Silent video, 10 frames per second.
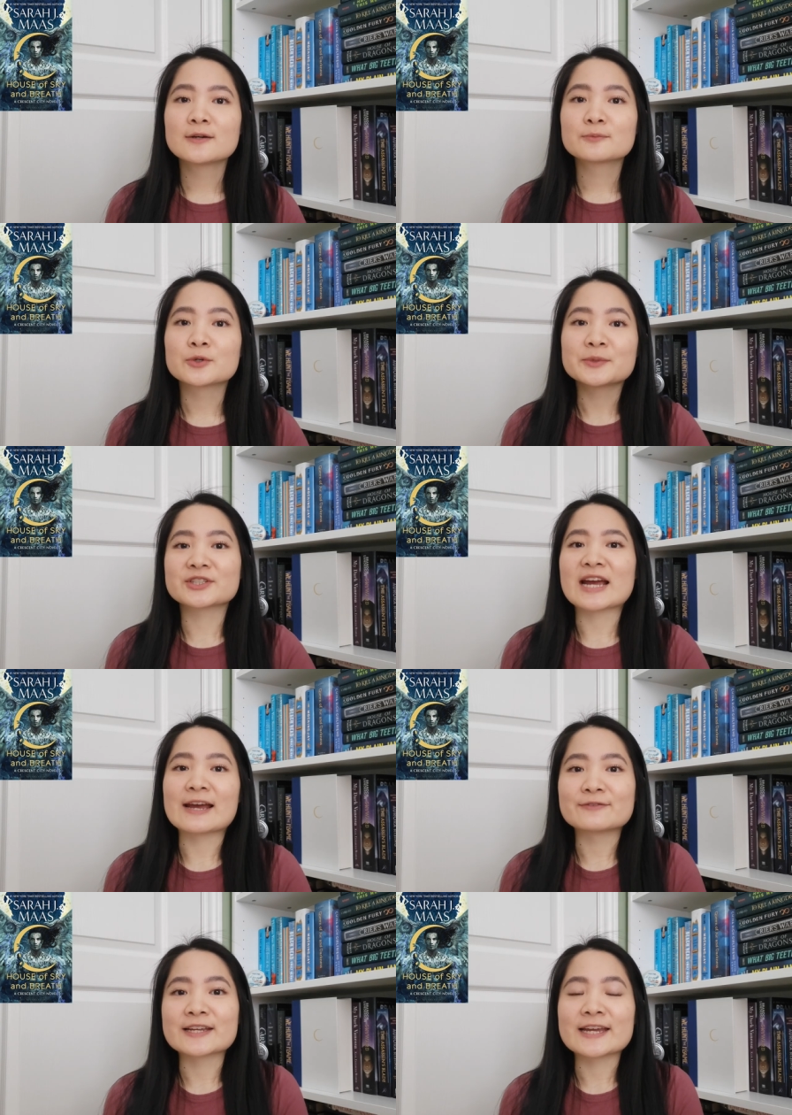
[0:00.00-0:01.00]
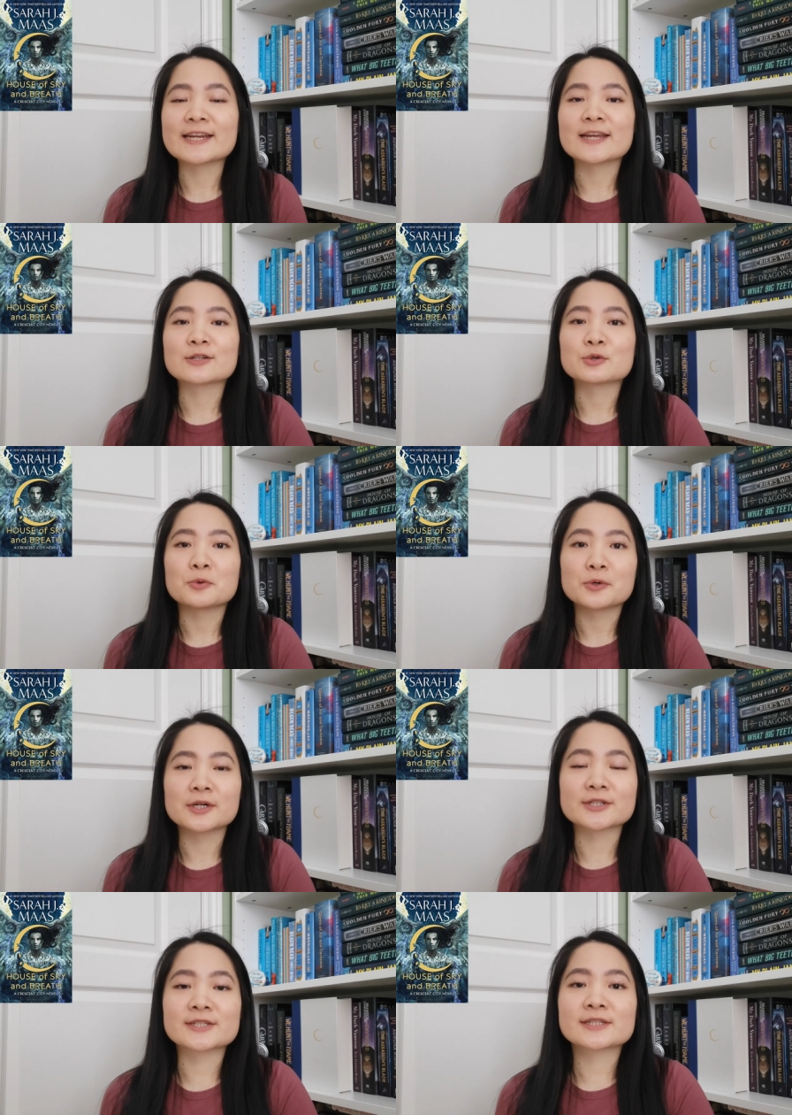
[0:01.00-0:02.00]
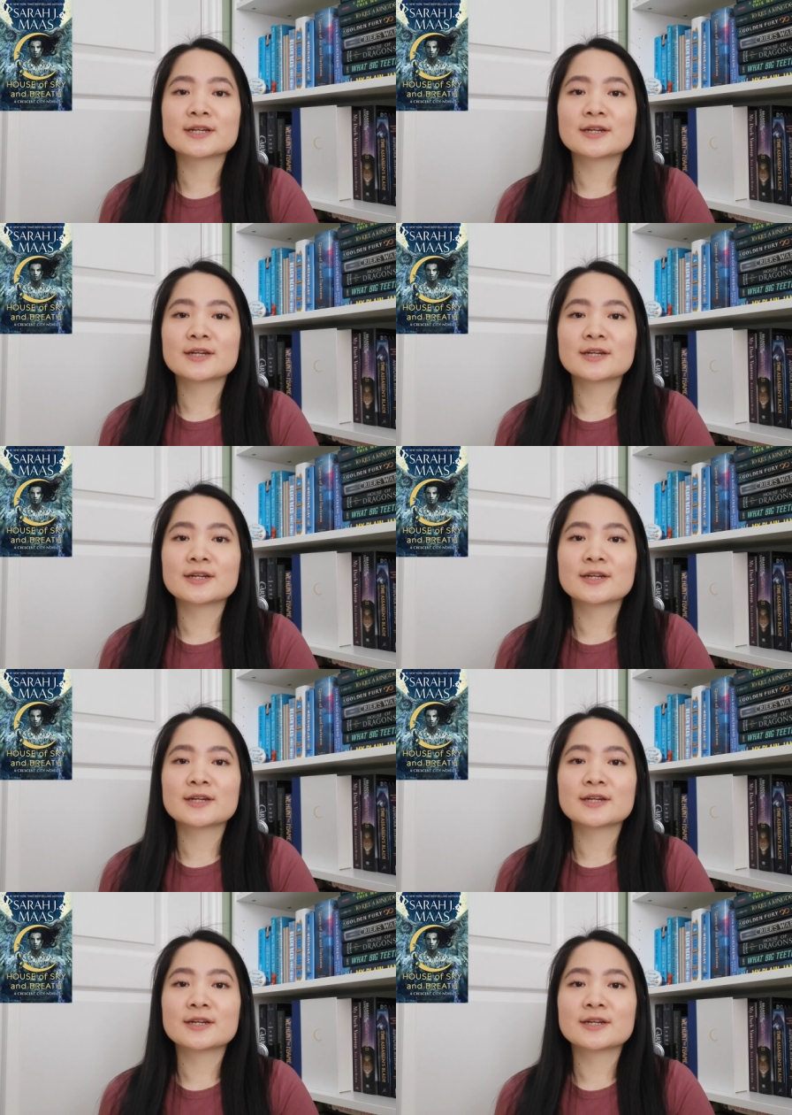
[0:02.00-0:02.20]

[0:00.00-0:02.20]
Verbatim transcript: pretty much advocating towards